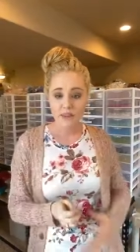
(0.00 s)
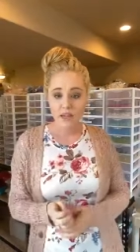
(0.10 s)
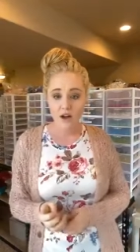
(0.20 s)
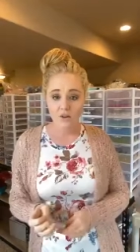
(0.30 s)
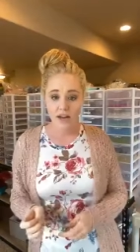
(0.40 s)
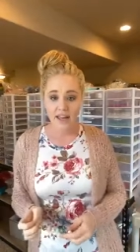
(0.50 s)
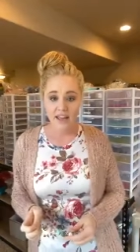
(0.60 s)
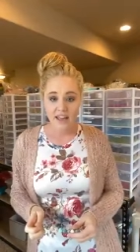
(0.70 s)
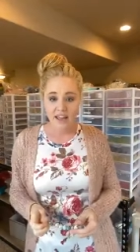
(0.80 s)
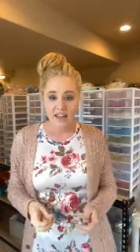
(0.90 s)
Okay.
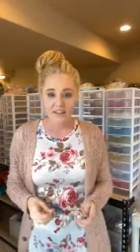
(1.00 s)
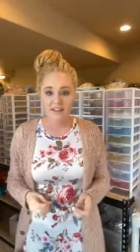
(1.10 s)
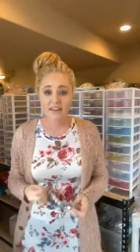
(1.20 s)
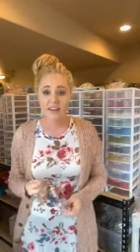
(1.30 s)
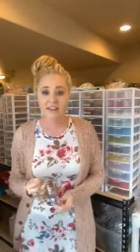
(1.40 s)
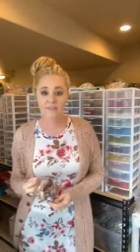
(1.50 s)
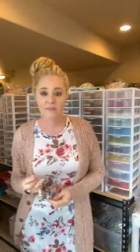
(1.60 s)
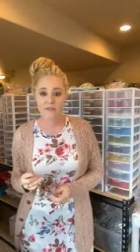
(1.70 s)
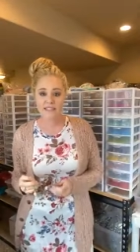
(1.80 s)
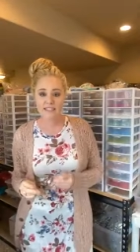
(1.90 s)
Yay for
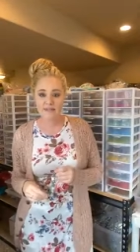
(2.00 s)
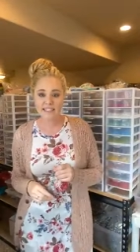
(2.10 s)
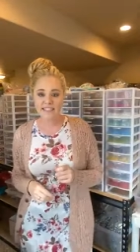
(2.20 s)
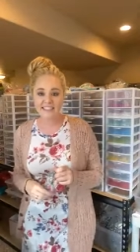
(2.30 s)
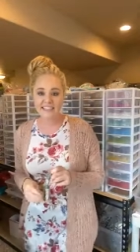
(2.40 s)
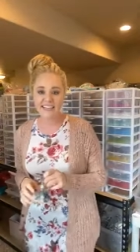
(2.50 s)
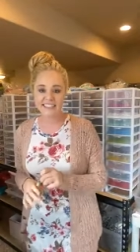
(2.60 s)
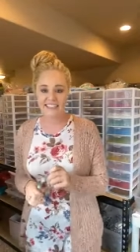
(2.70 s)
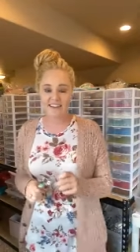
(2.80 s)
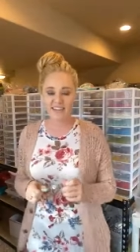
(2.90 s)
printed beads, says
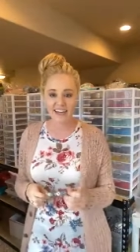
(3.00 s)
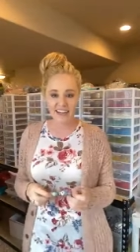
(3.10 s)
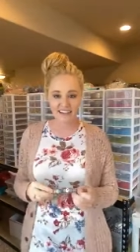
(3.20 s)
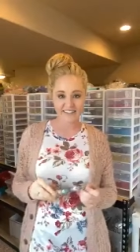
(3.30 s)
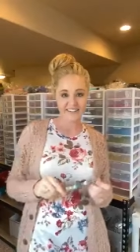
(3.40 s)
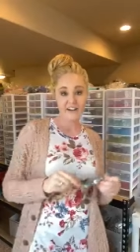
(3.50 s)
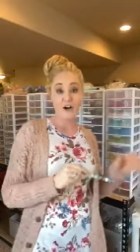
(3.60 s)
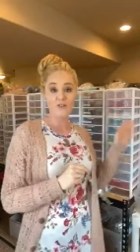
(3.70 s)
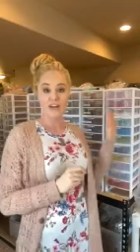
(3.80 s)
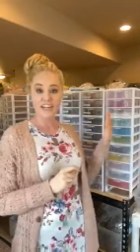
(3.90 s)
Debbie. I know, they're
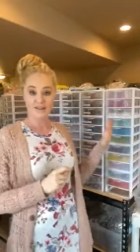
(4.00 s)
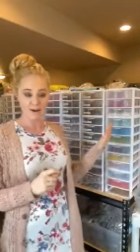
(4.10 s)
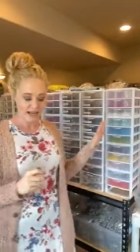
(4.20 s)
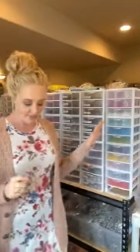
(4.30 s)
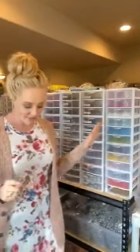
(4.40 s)
all right here behind